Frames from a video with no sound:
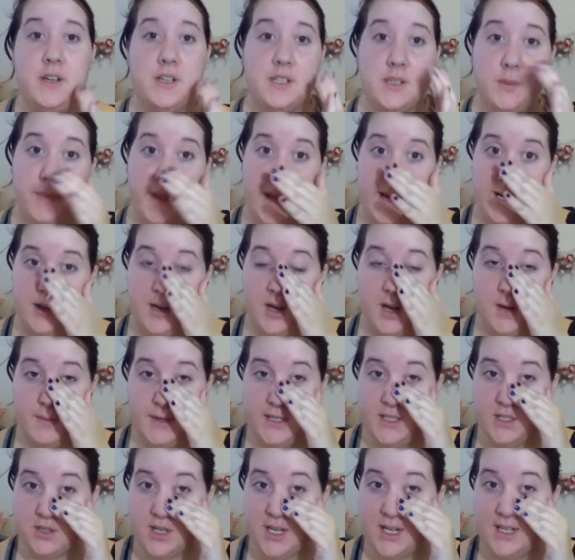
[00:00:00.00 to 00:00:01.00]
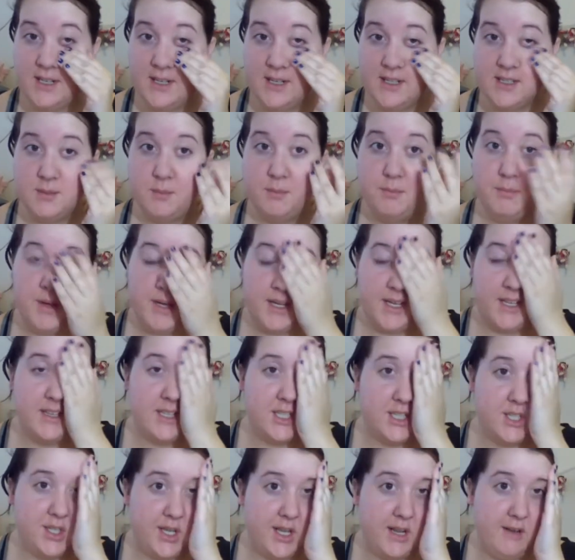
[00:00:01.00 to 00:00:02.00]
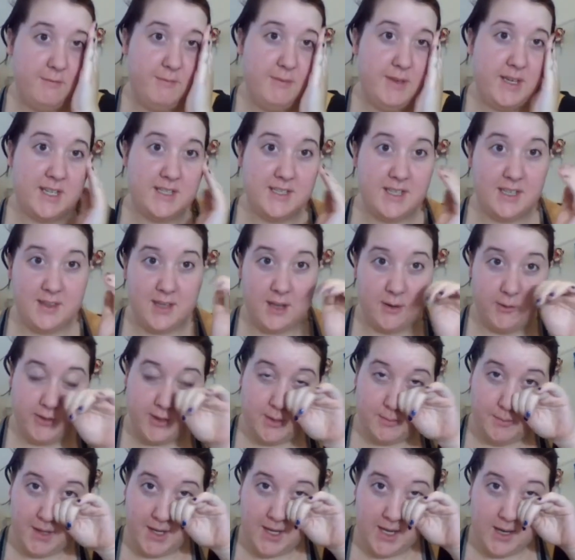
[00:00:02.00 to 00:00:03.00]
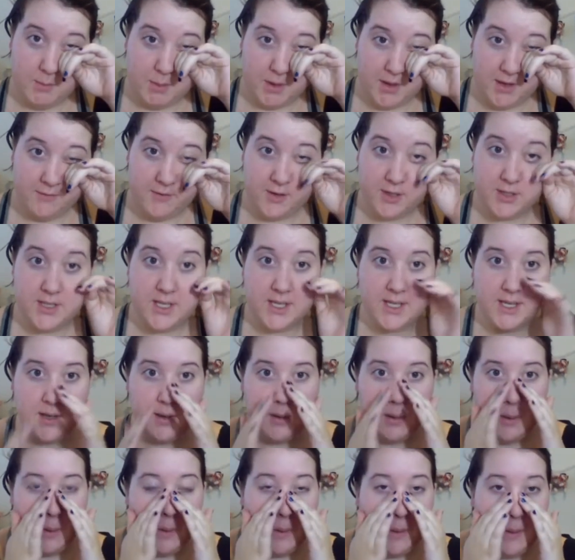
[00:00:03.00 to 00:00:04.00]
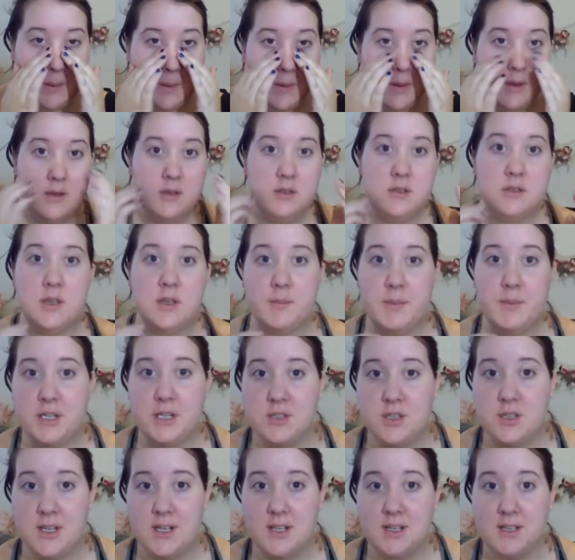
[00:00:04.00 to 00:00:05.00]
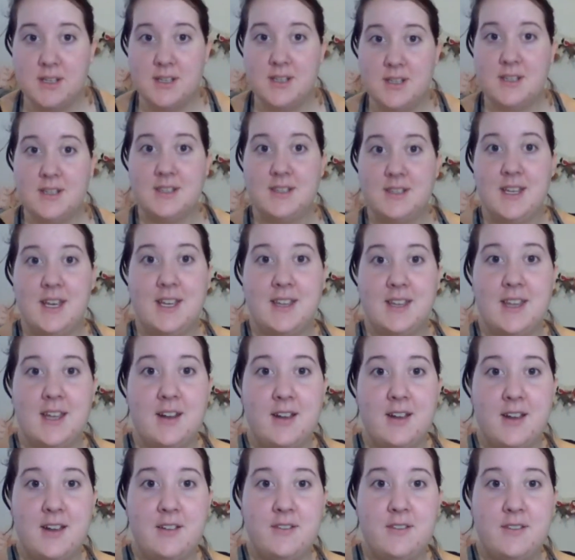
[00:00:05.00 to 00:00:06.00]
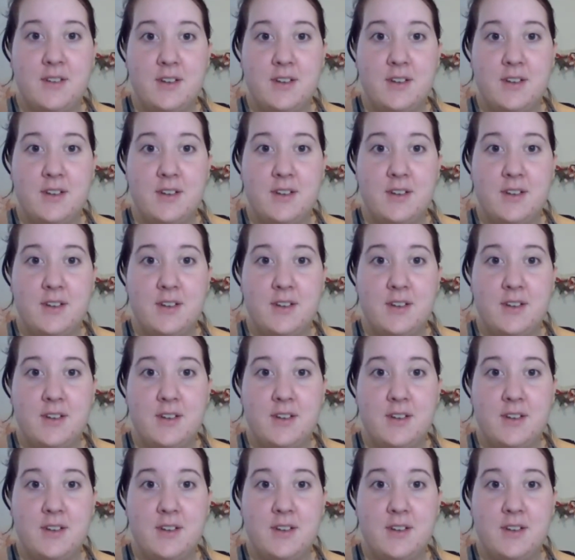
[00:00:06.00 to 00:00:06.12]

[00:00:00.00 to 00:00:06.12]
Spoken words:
a black dot on my screen and it's bugging the shit out of me because I thought it was on my camera there for a second. So I'm actually going to take that off.